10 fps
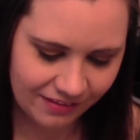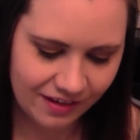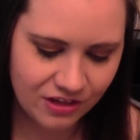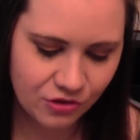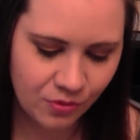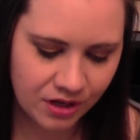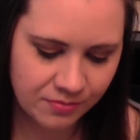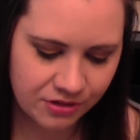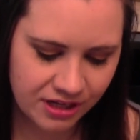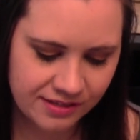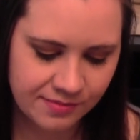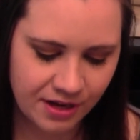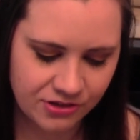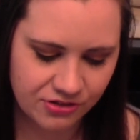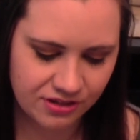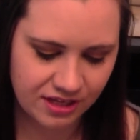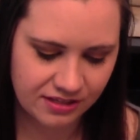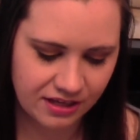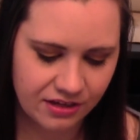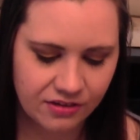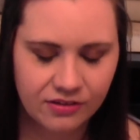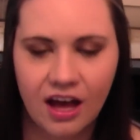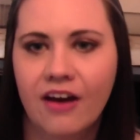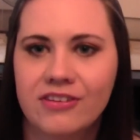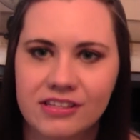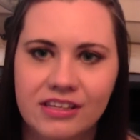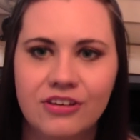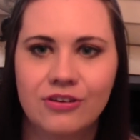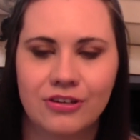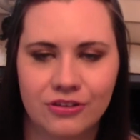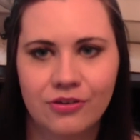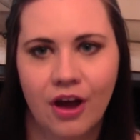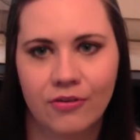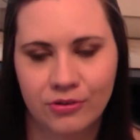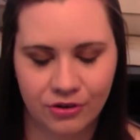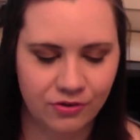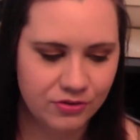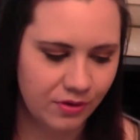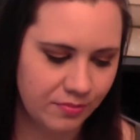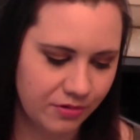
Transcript: Like you'll want to bring some extra things. Like obviously everyone knows you